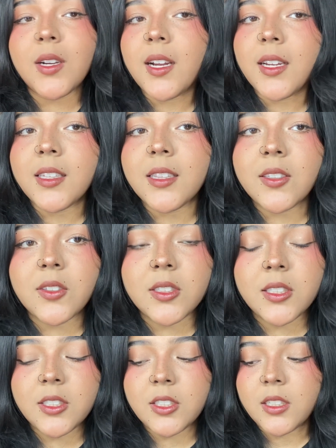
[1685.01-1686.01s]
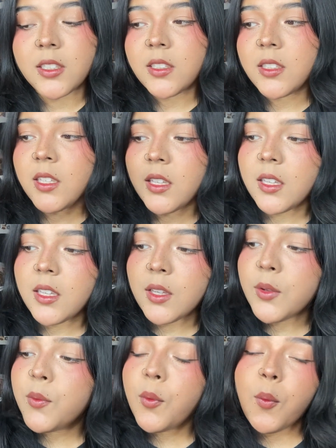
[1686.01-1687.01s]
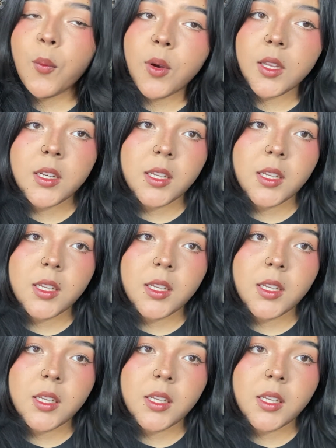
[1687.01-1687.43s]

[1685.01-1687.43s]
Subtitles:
I literally just went